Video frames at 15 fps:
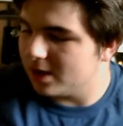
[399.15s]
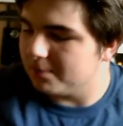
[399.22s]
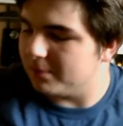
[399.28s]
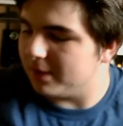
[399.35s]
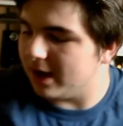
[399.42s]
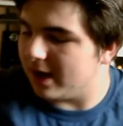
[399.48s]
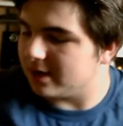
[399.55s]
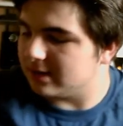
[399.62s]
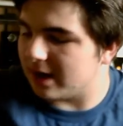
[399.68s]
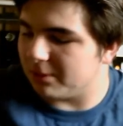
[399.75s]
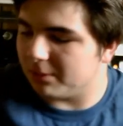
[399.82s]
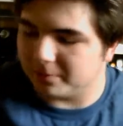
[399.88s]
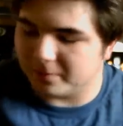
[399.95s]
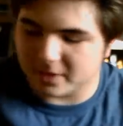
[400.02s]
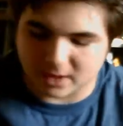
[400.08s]
But that
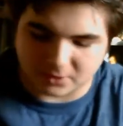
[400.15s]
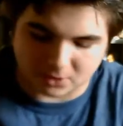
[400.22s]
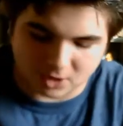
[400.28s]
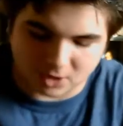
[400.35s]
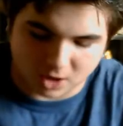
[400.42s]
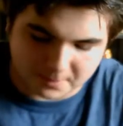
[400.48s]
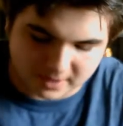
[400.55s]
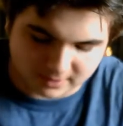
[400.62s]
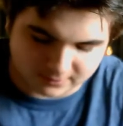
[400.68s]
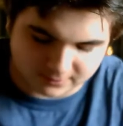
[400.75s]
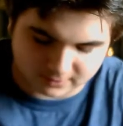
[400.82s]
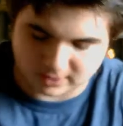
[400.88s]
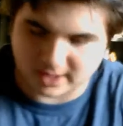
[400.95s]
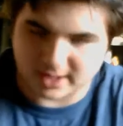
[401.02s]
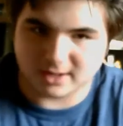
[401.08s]
will be another comment
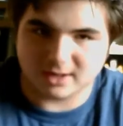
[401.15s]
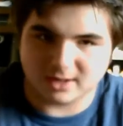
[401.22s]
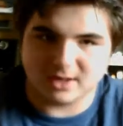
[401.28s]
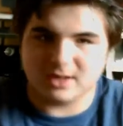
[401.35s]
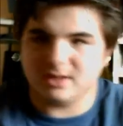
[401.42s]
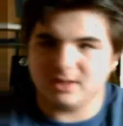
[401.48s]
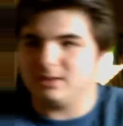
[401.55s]
for later.